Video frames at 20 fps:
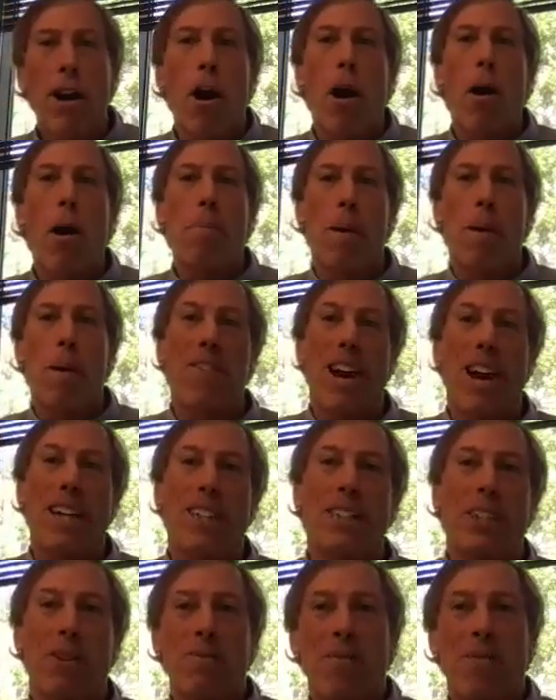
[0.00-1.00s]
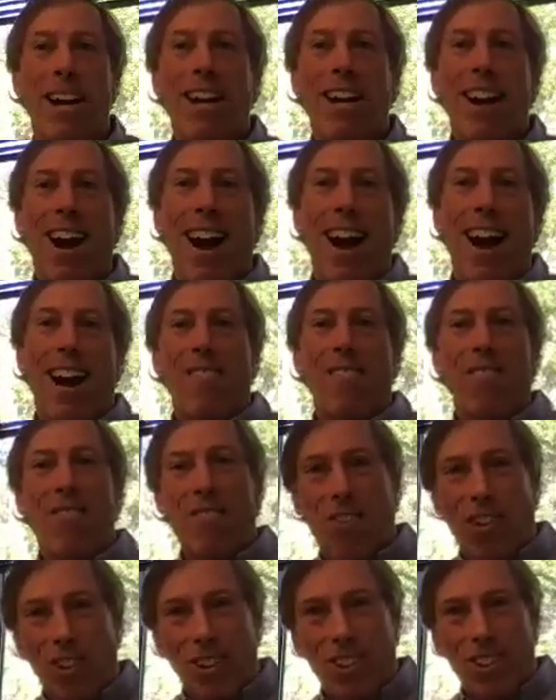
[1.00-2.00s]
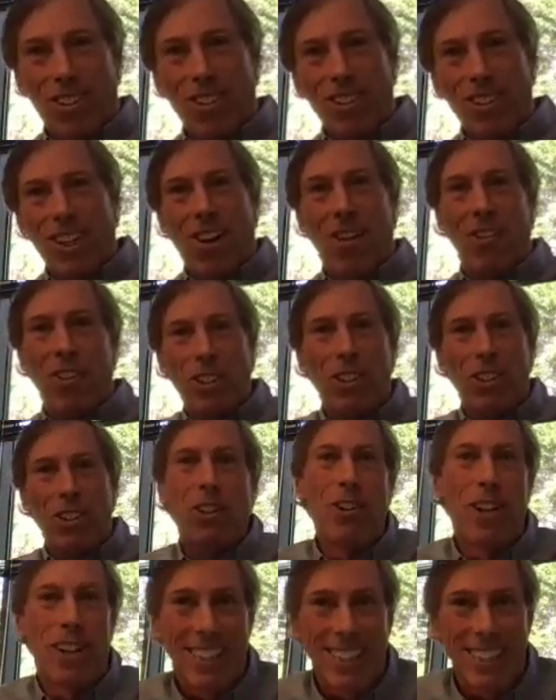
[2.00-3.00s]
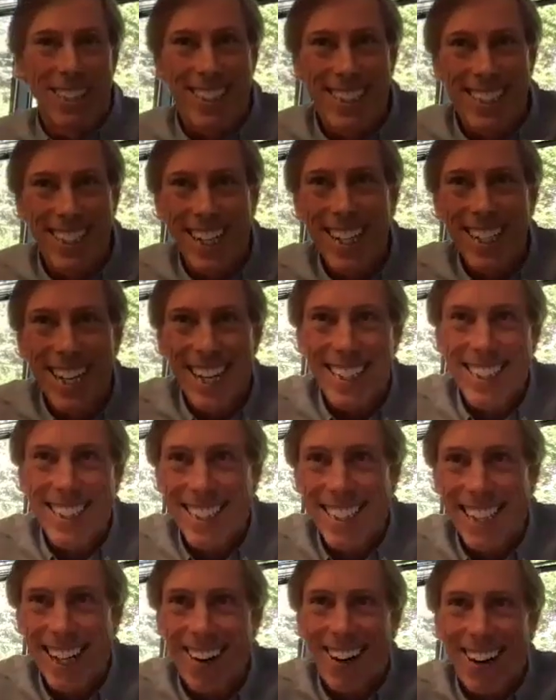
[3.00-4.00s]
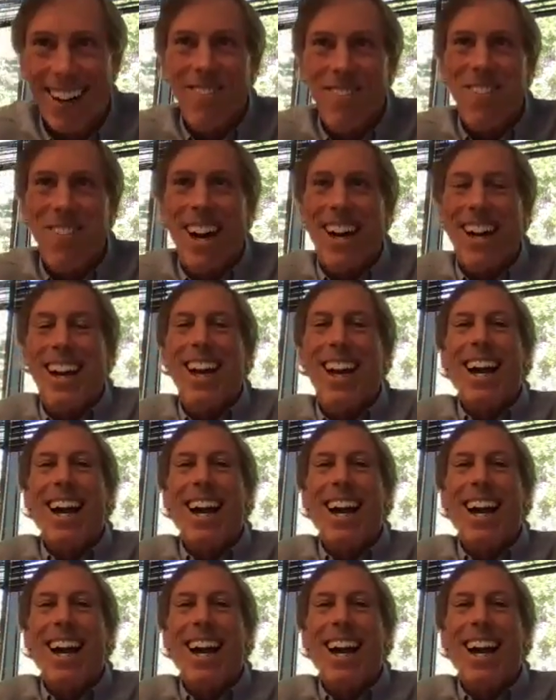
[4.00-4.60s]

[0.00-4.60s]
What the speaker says: in our profession, but not for, you know, the students necessarily. But